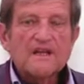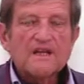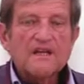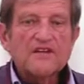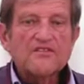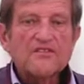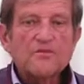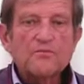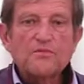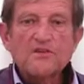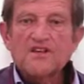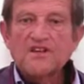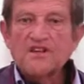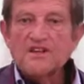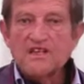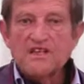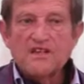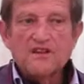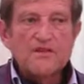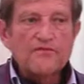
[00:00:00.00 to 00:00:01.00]
In the
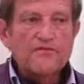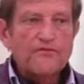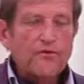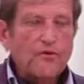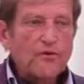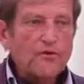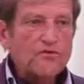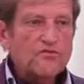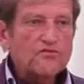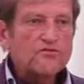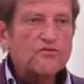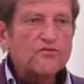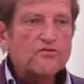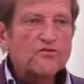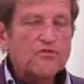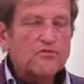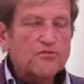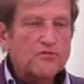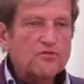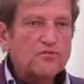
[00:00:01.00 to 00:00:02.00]
beginning, the first
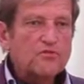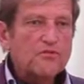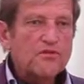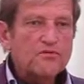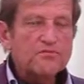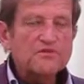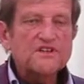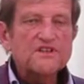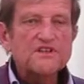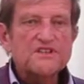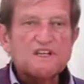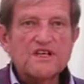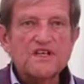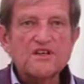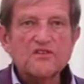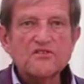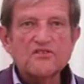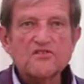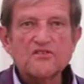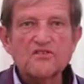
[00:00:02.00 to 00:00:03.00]
2-3
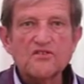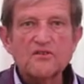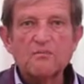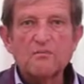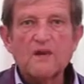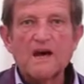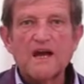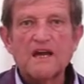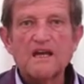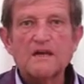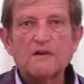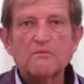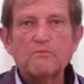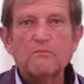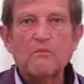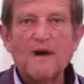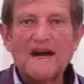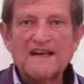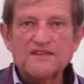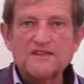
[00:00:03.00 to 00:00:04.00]
years by
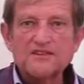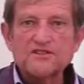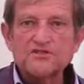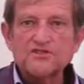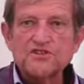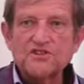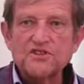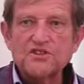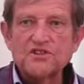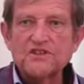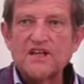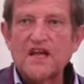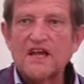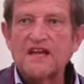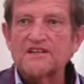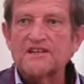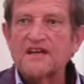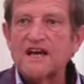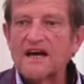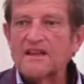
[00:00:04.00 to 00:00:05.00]
Banerjee
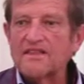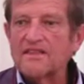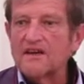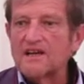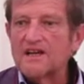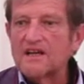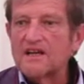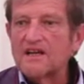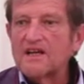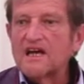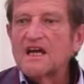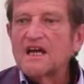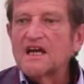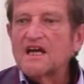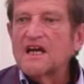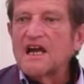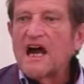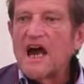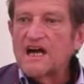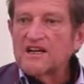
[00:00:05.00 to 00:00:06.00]
and other
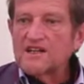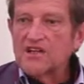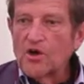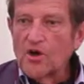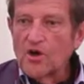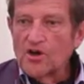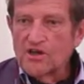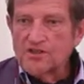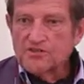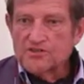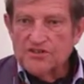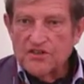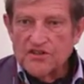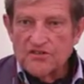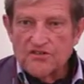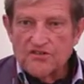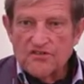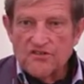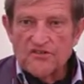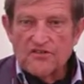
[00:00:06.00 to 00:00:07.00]

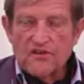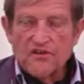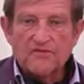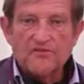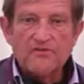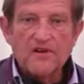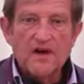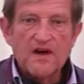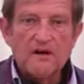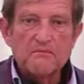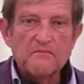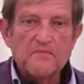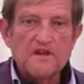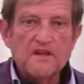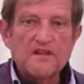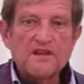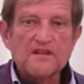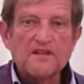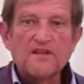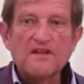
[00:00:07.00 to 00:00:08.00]
archaeologists from
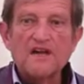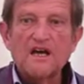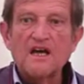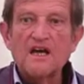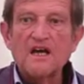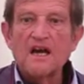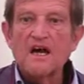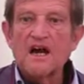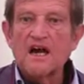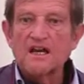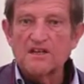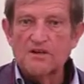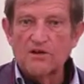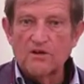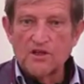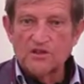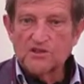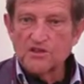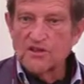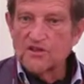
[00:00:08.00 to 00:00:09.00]
the
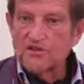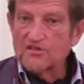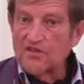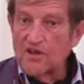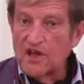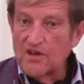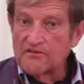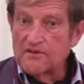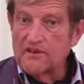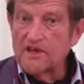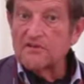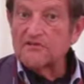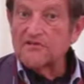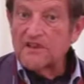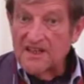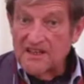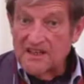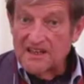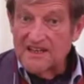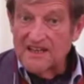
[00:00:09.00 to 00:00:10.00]
Archaeological Survey of
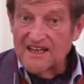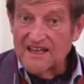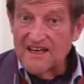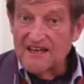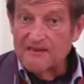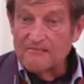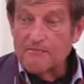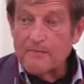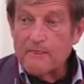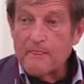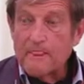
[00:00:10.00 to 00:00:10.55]
India.